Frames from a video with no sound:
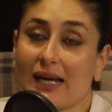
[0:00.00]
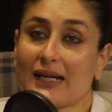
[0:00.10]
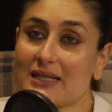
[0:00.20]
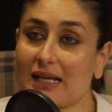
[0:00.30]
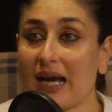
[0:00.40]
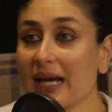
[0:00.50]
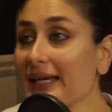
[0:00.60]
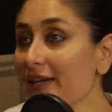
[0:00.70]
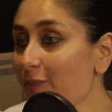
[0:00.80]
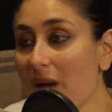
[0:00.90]
Like I said, I
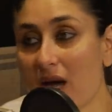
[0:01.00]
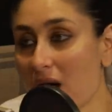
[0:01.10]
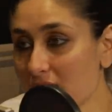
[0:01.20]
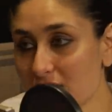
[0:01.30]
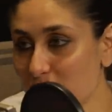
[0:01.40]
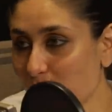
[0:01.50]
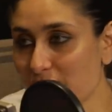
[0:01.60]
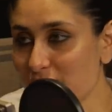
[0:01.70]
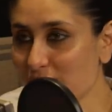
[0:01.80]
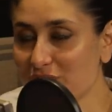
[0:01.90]
gave my heart and
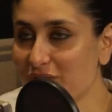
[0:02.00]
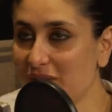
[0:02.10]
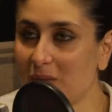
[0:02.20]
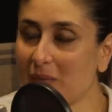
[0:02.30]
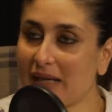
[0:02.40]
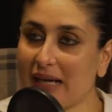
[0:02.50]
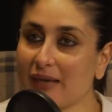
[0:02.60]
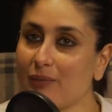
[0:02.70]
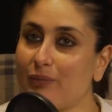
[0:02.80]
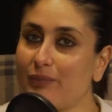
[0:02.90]
soul into the film and
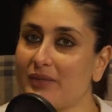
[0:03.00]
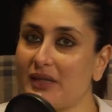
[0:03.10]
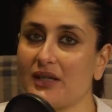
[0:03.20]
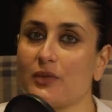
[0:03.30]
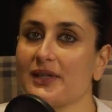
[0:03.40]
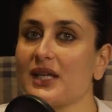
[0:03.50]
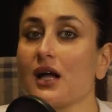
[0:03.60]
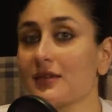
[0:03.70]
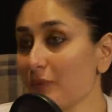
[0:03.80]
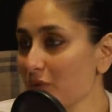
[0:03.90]
I did it with
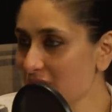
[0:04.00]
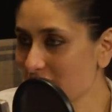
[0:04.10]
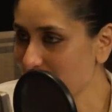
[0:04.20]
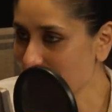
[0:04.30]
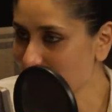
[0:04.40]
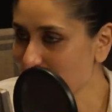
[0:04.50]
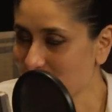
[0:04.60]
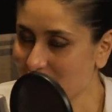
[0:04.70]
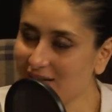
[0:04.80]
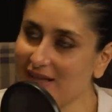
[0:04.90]
utmost
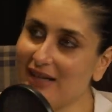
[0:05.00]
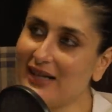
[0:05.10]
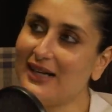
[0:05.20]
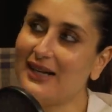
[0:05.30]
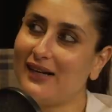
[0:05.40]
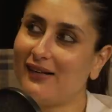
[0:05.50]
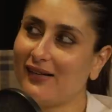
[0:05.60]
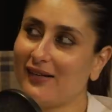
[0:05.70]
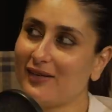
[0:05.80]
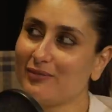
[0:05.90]
conviction.
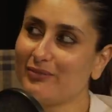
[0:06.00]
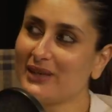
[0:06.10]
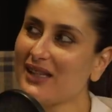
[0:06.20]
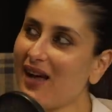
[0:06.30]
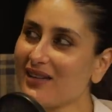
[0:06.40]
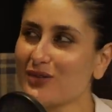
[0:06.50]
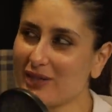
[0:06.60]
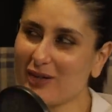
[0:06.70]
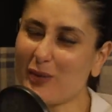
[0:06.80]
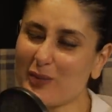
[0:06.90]
But yeah,
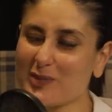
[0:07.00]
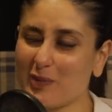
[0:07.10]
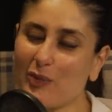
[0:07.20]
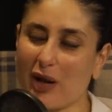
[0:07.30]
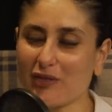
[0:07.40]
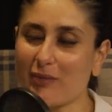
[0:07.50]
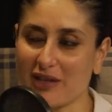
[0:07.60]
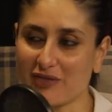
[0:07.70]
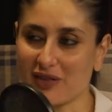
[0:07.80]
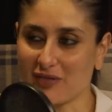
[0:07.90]
so it'll always be one of
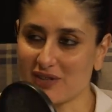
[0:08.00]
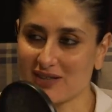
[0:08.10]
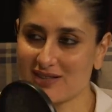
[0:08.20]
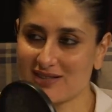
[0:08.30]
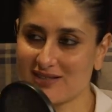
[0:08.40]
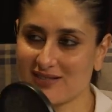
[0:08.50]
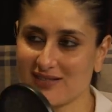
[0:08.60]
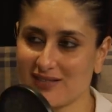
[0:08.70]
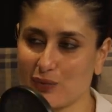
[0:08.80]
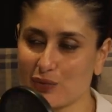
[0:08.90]
my favorites.
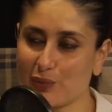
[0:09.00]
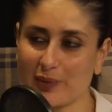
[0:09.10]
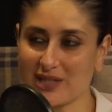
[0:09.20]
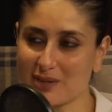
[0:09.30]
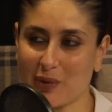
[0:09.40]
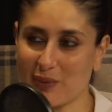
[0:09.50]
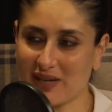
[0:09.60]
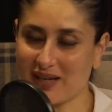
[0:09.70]
No two ways about